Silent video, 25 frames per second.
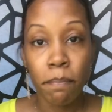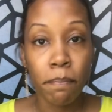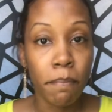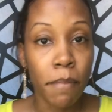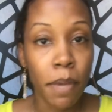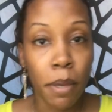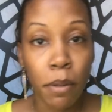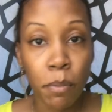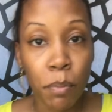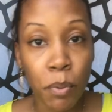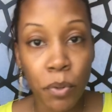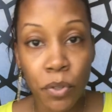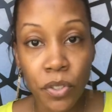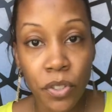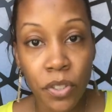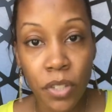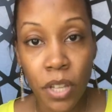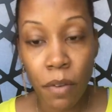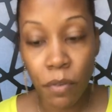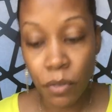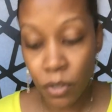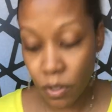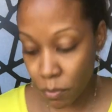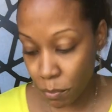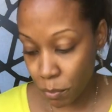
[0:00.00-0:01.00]
Maybe the person just
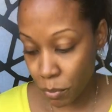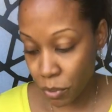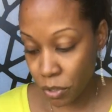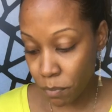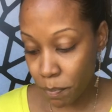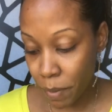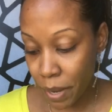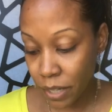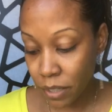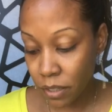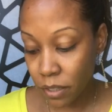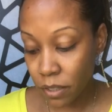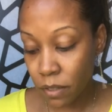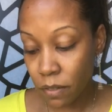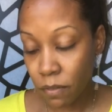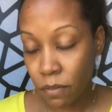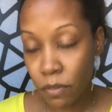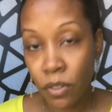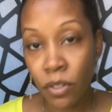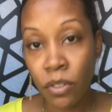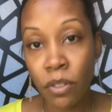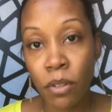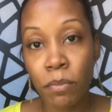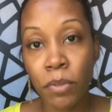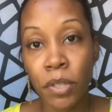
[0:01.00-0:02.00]
have a different perspective.
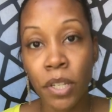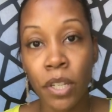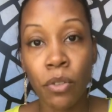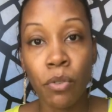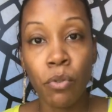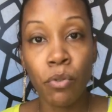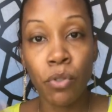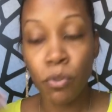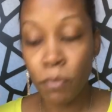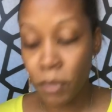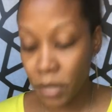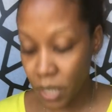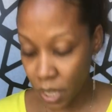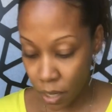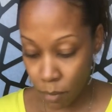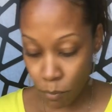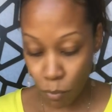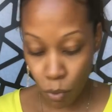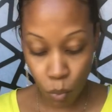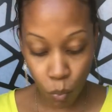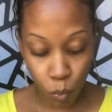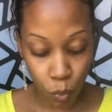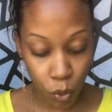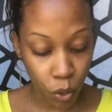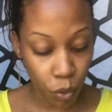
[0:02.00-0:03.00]
You know what I'm saying? You became
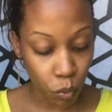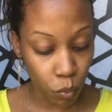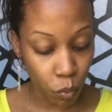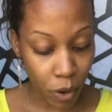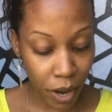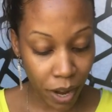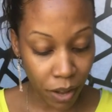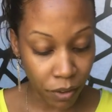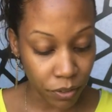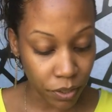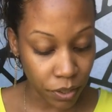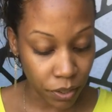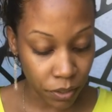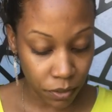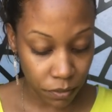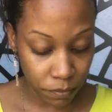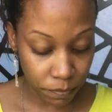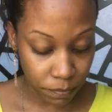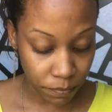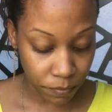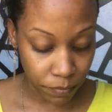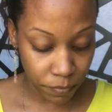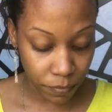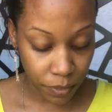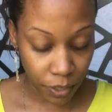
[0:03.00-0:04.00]
more well-rounded,
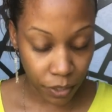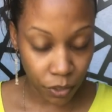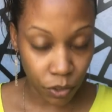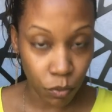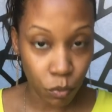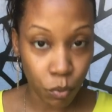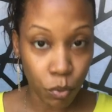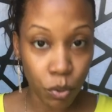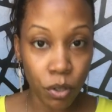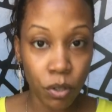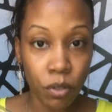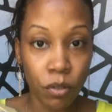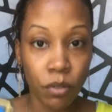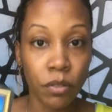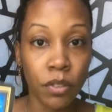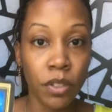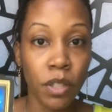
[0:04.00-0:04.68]
like the world.